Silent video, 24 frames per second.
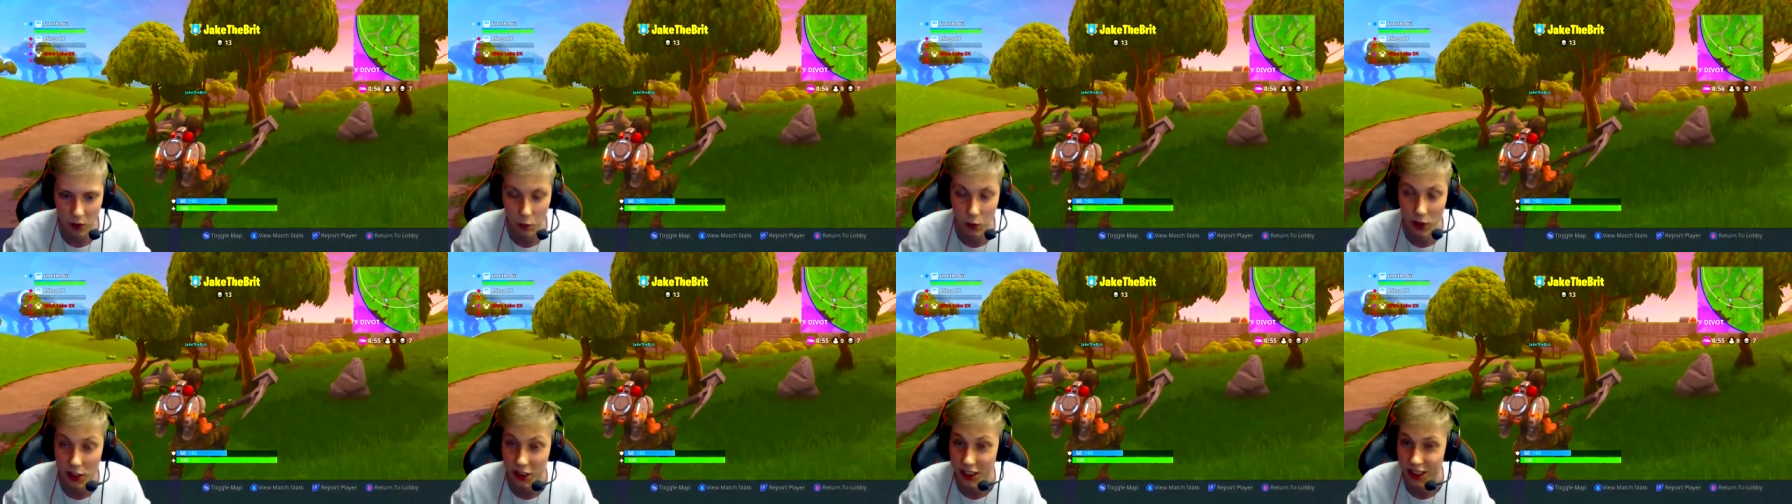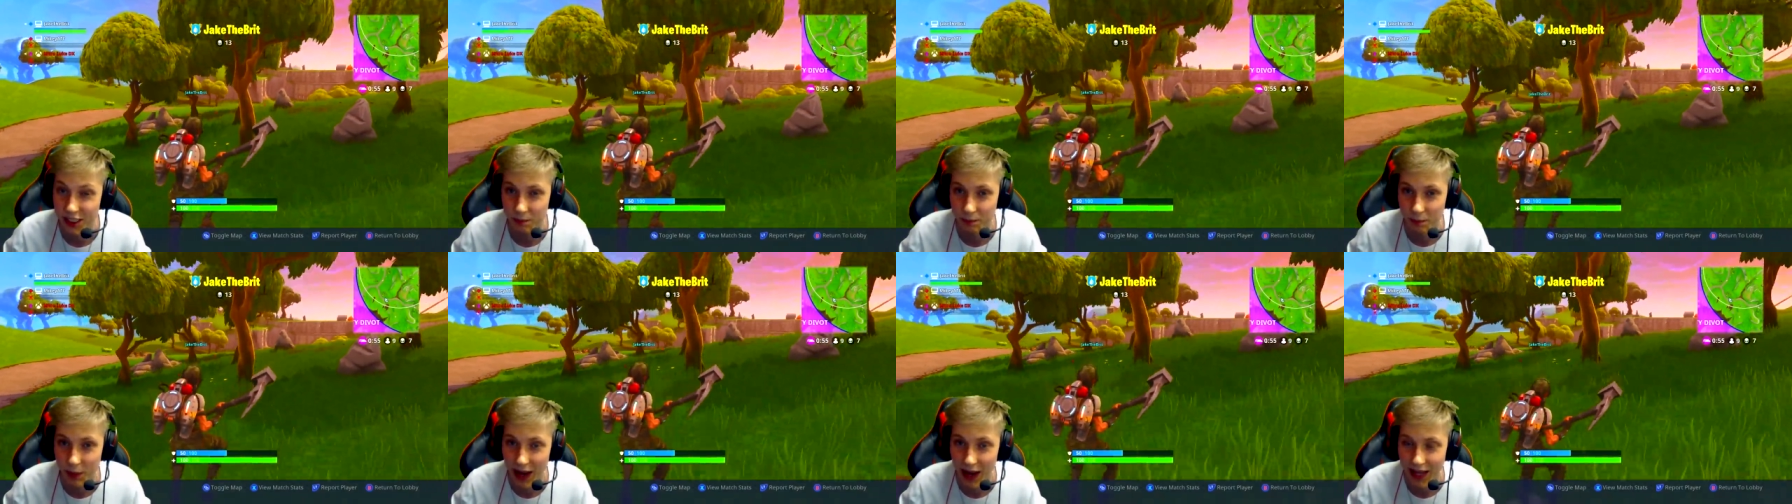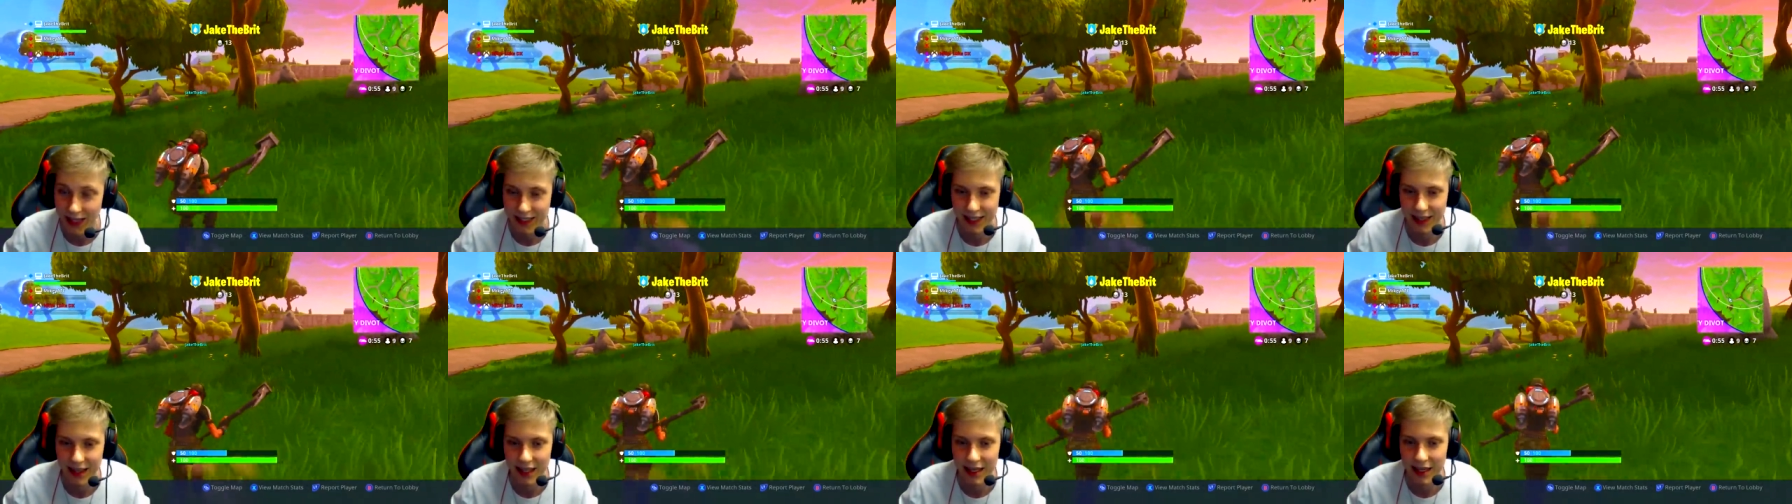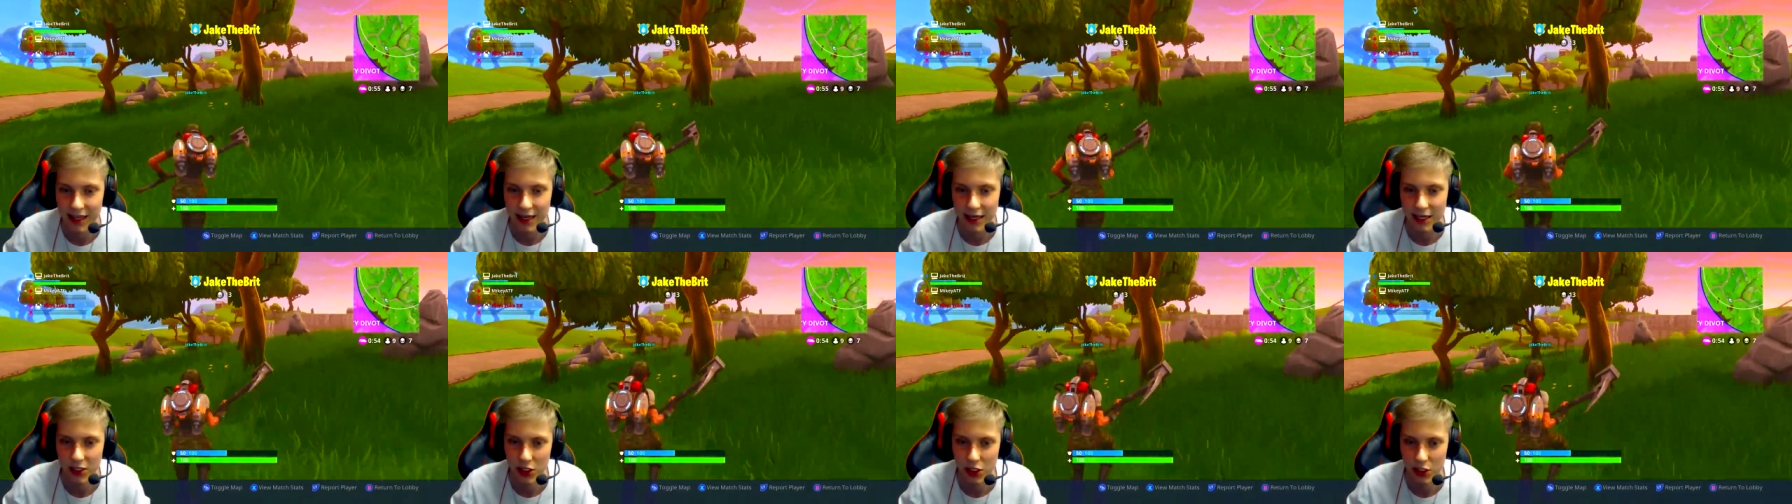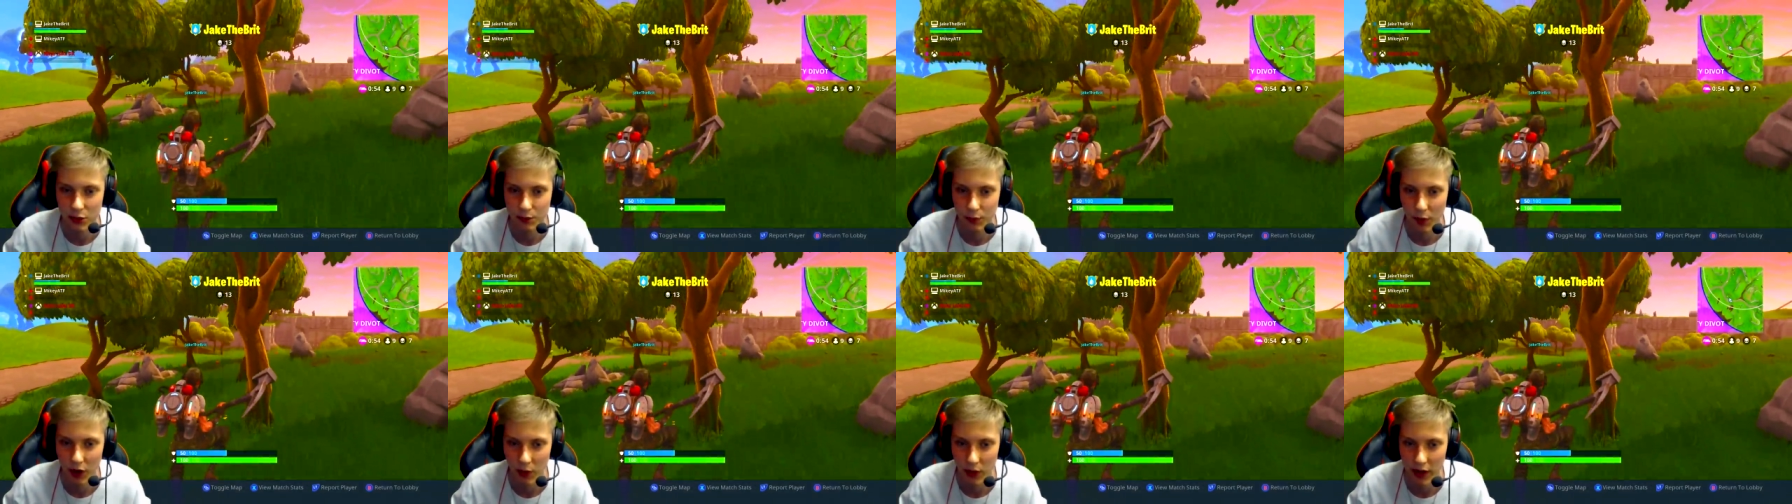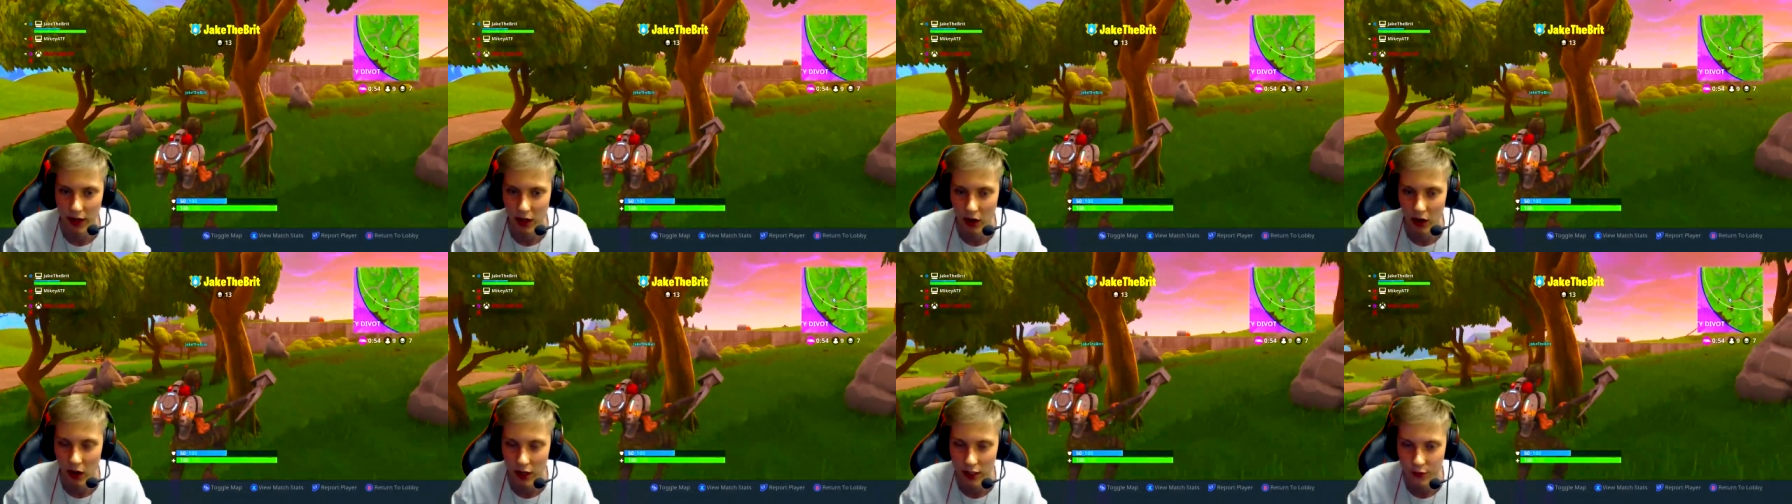which is better than Ninja's, by the way,
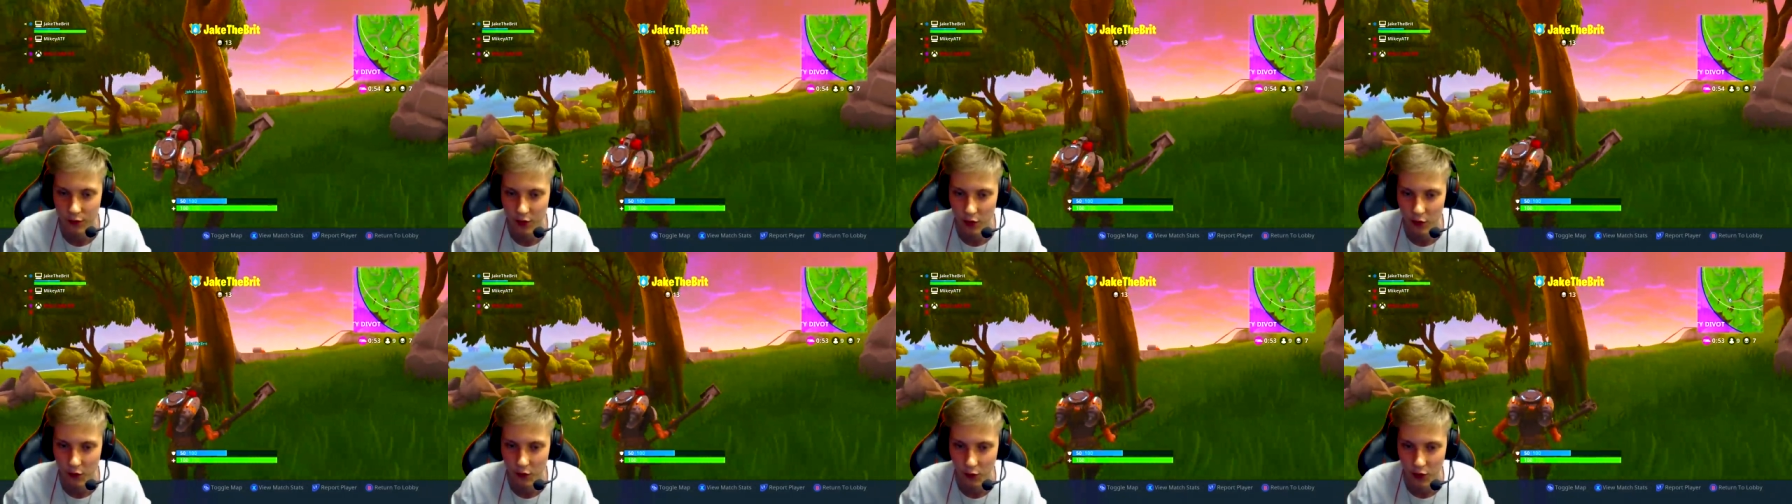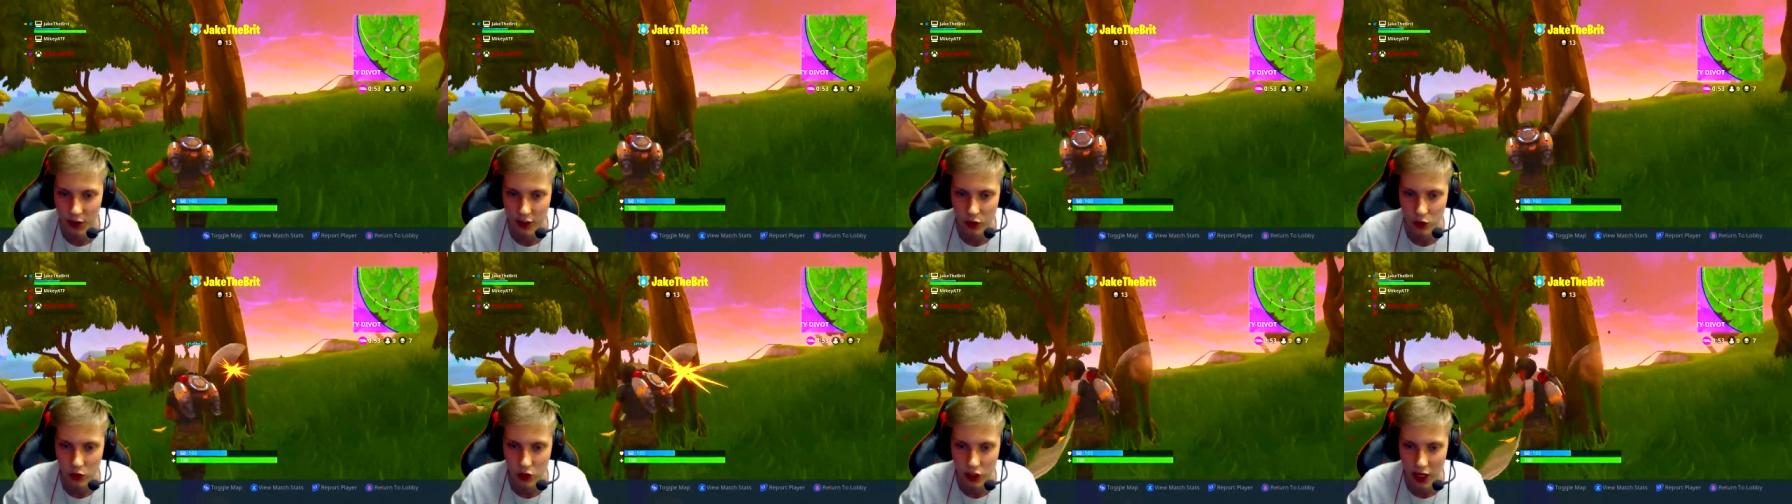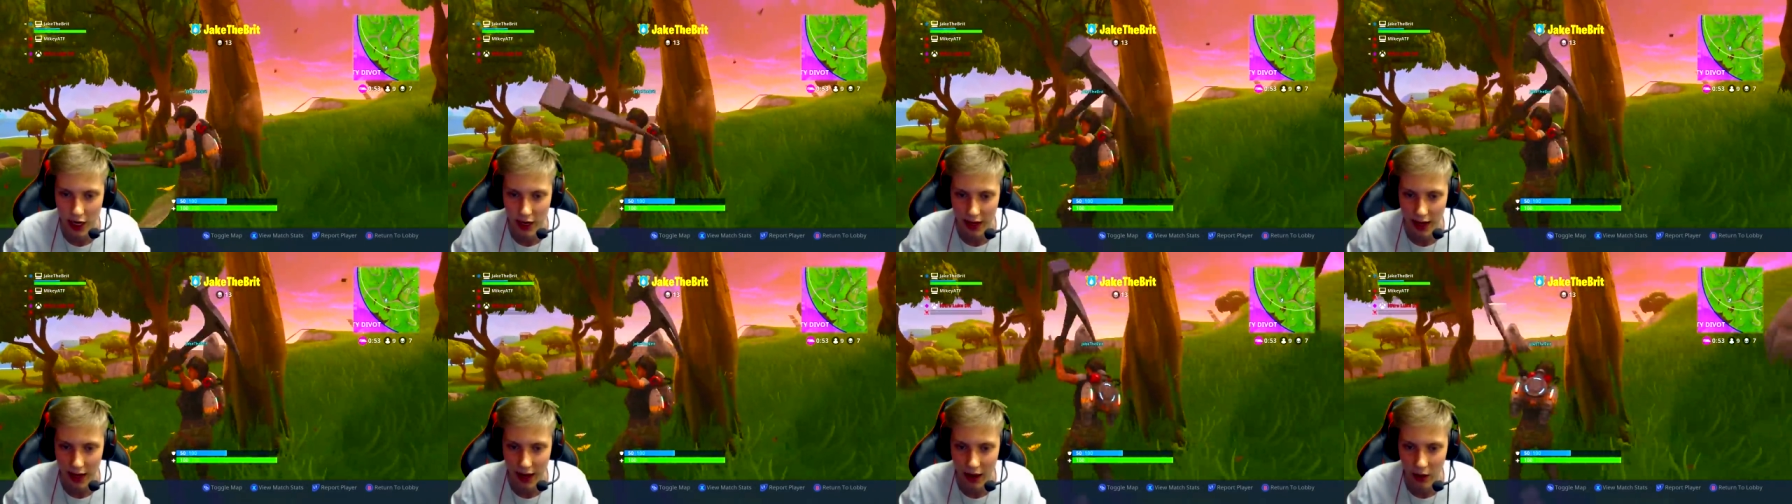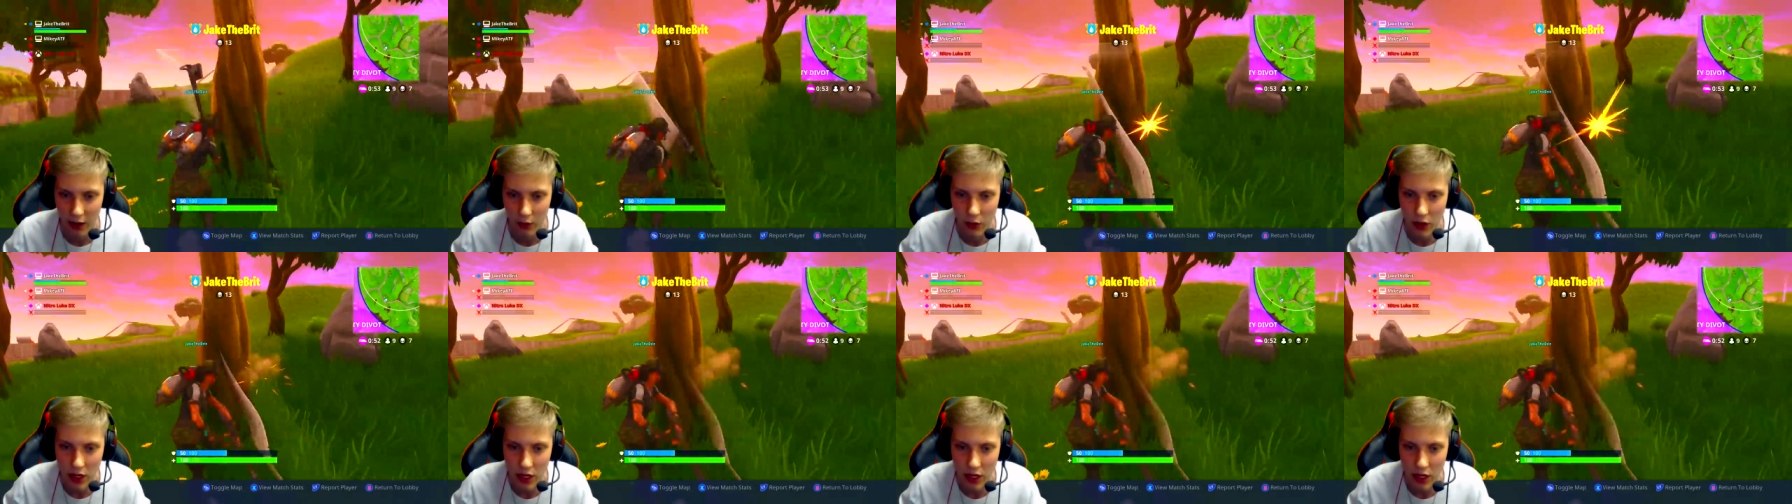guys. Feel free to check that out.